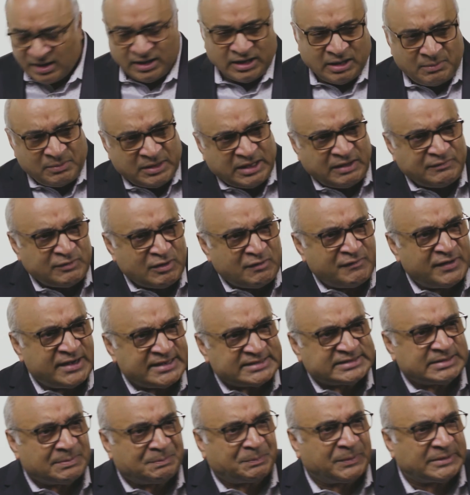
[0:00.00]
Let me give you a very
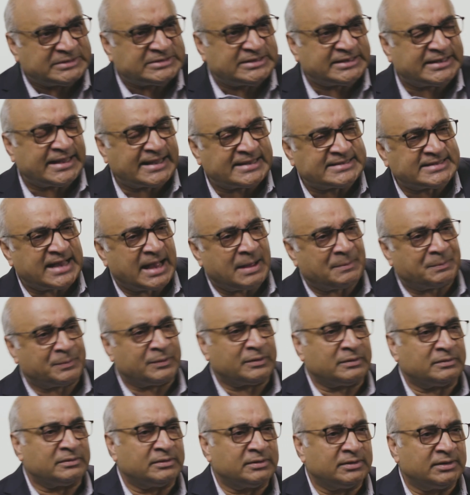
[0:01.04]
simplistic
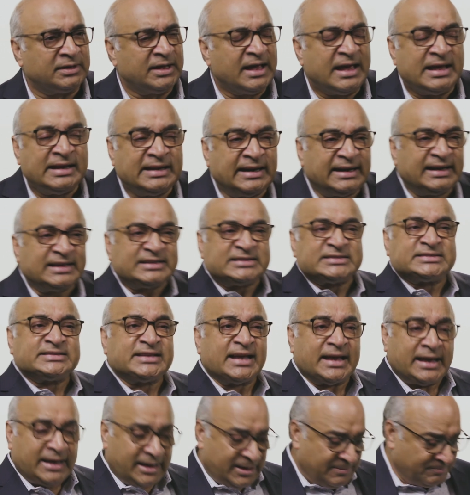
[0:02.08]
example. Let us
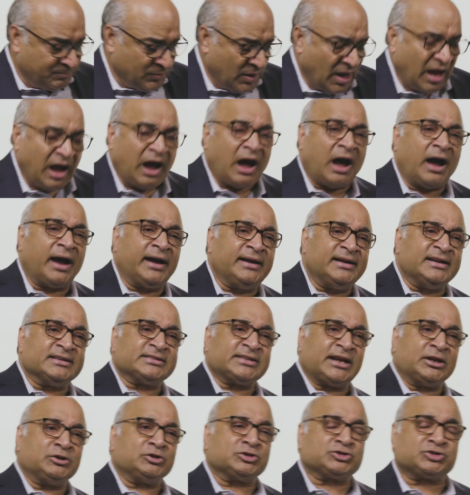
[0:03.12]
say I
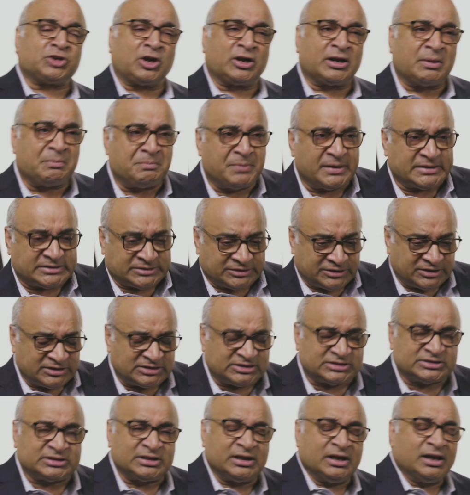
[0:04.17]
decide to start a
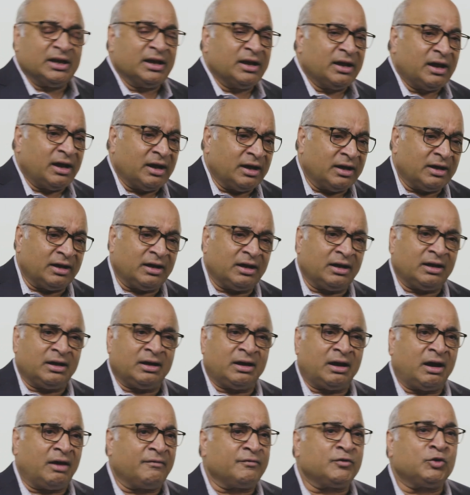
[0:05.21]
business
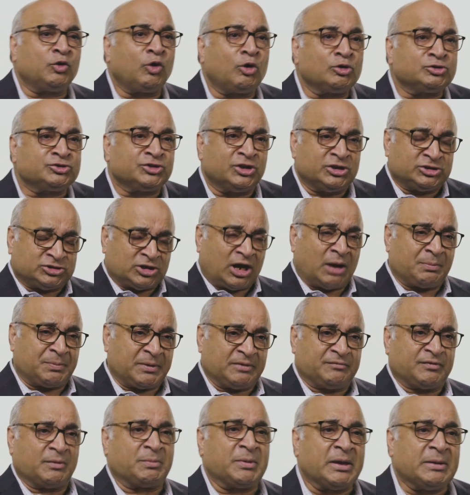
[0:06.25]
of grocery
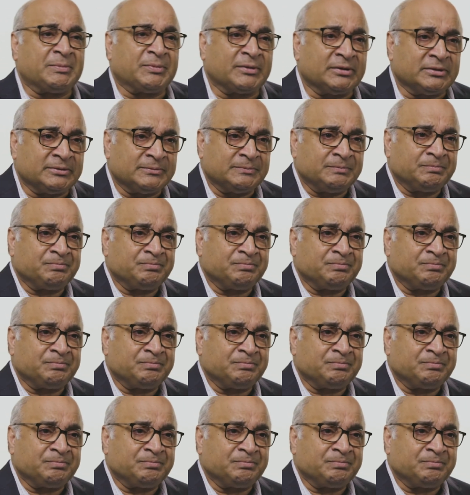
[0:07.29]
shopping for people.